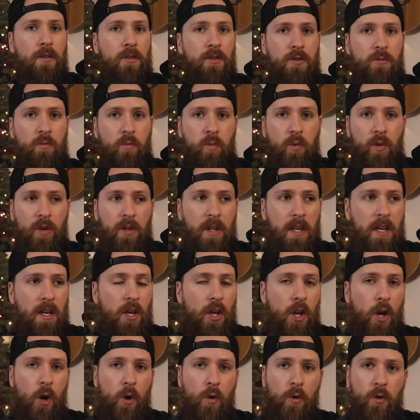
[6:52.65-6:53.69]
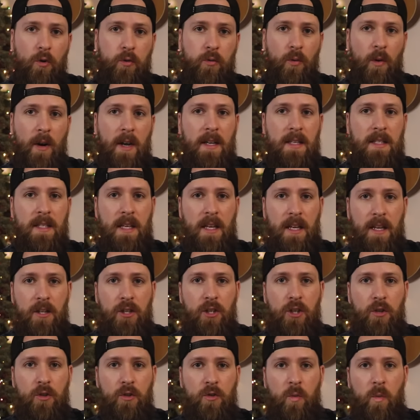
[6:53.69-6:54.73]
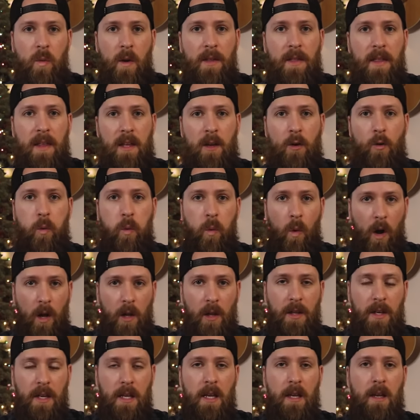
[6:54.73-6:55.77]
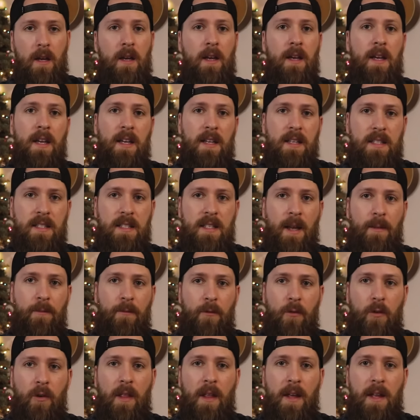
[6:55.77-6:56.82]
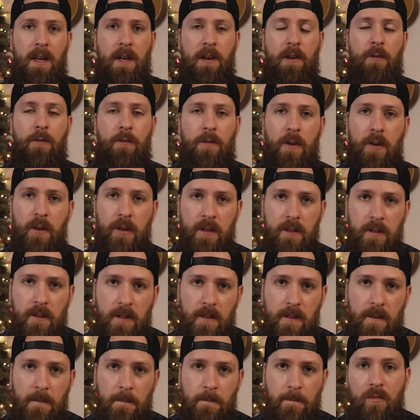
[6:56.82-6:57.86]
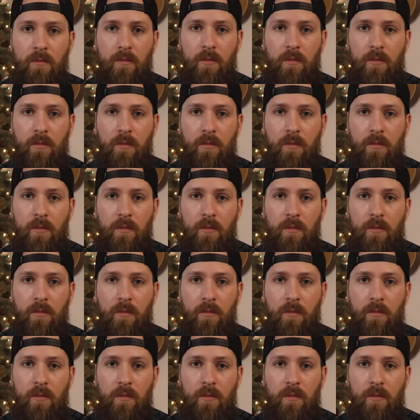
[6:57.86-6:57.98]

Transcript: There's really no crazy issues with the quality except for that interference.